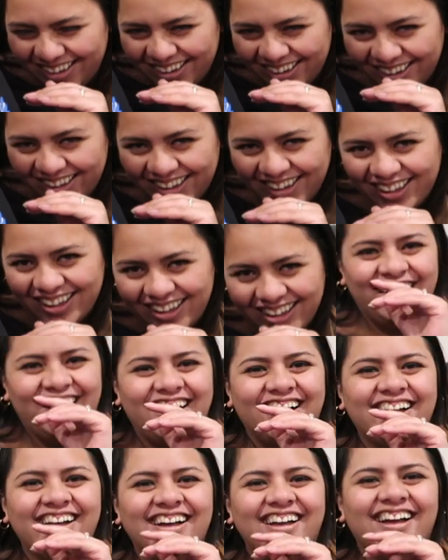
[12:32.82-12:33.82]

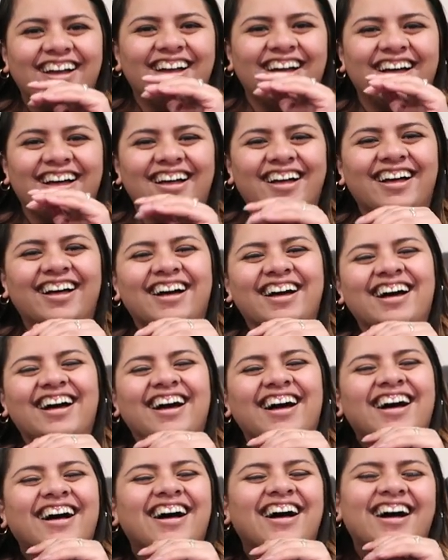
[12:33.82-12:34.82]

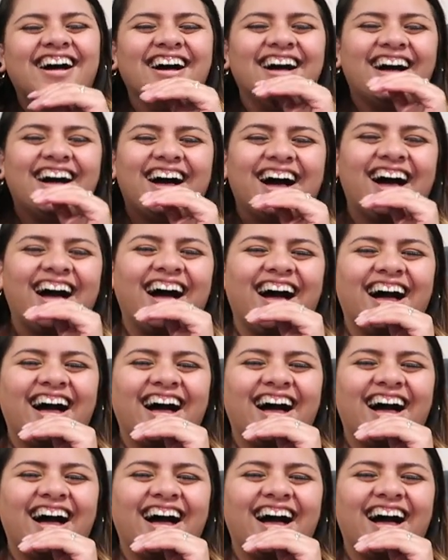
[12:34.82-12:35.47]
(not speaking)